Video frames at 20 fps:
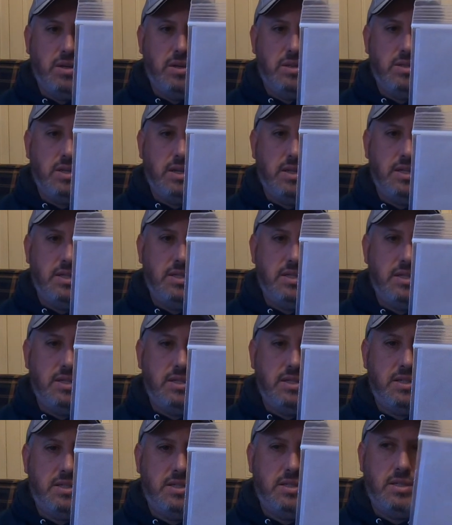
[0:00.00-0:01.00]
So this
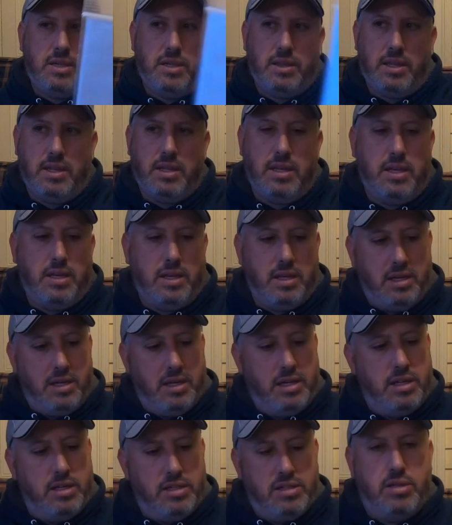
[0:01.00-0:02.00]
is something that
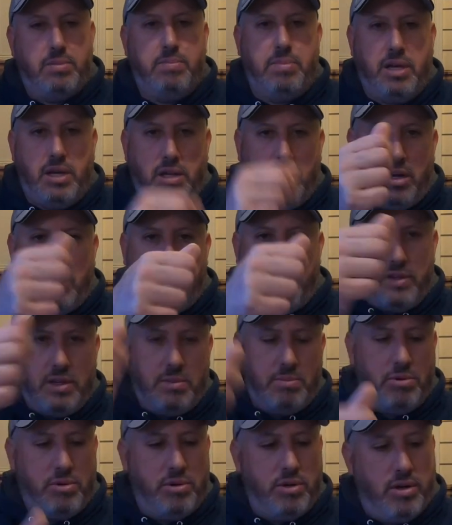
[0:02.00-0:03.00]
you sort of peel off and you
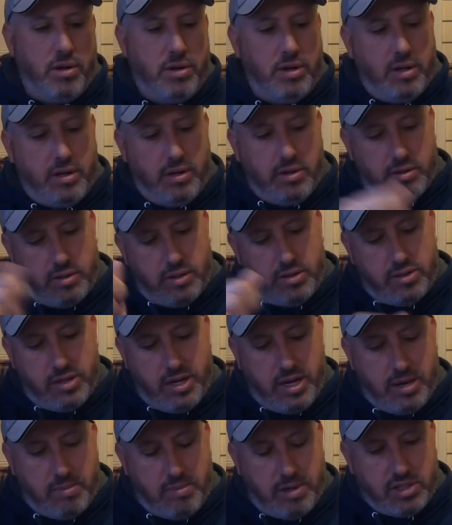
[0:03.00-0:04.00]
put on and
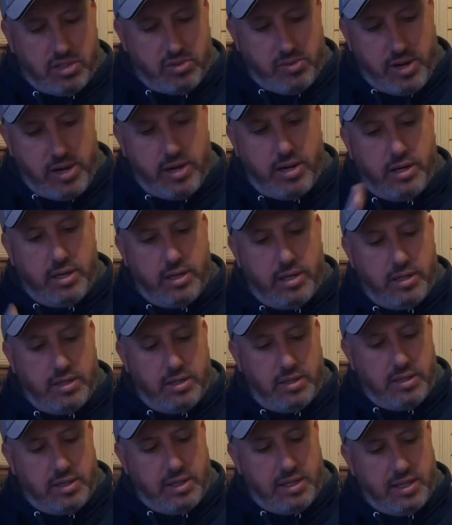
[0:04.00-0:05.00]
sort of airbrush around it
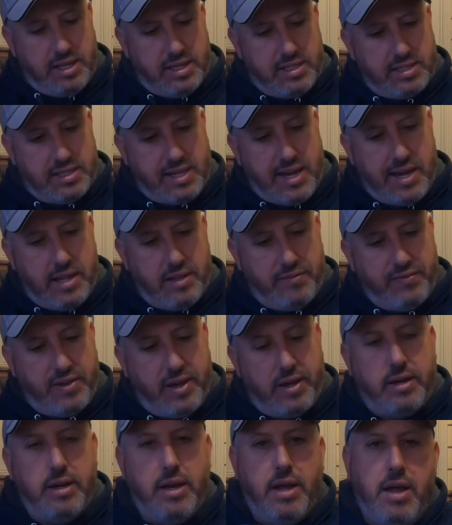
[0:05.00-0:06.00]
and to get that scale
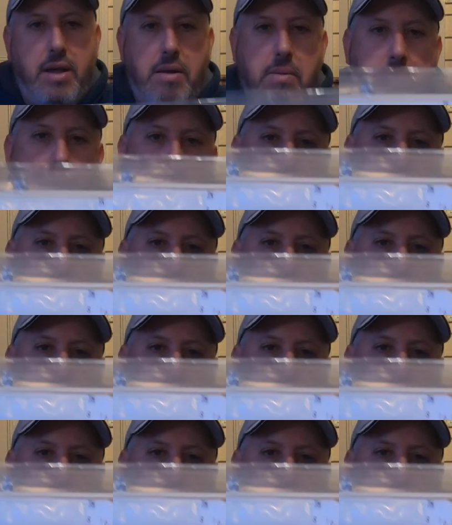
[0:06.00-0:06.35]
effect. And